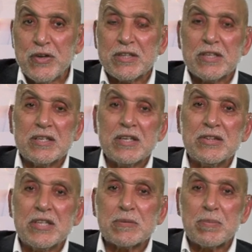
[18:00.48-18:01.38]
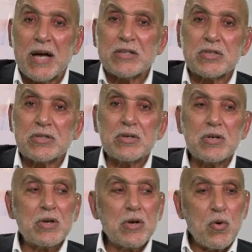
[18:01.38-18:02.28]
defeated in this match,
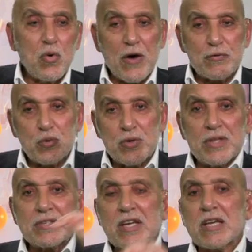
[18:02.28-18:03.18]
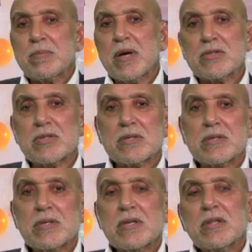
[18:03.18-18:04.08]
we have to win the second match.
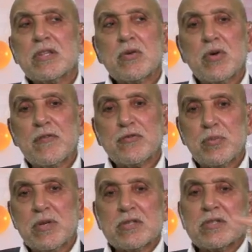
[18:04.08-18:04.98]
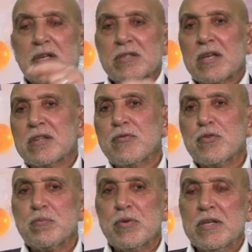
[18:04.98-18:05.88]
Then we have to mention
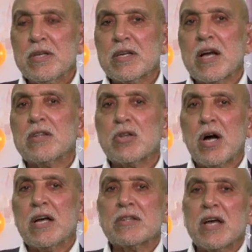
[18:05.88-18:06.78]
the football league and.